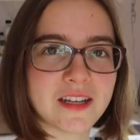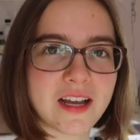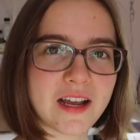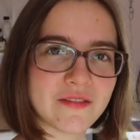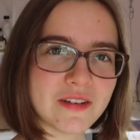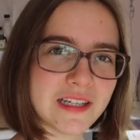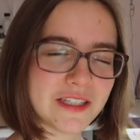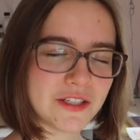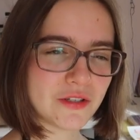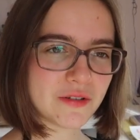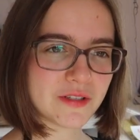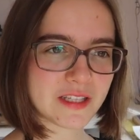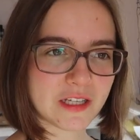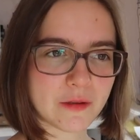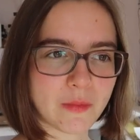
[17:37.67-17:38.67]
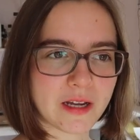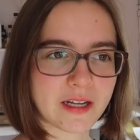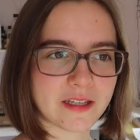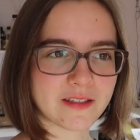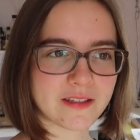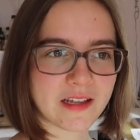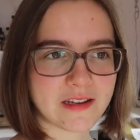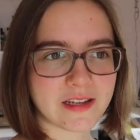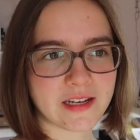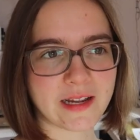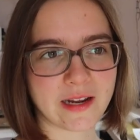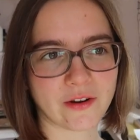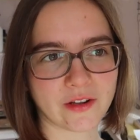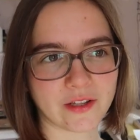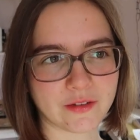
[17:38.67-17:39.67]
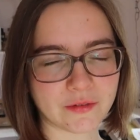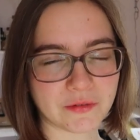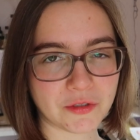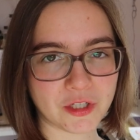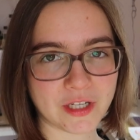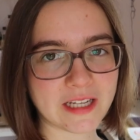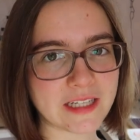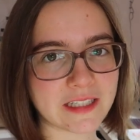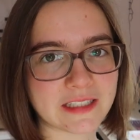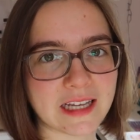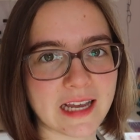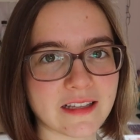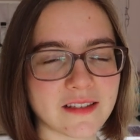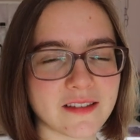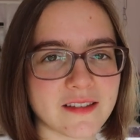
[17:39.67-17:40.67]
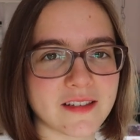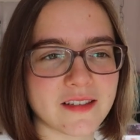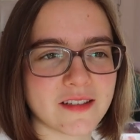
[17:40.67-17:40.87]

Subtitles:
I really do see my centenarian, Jean, as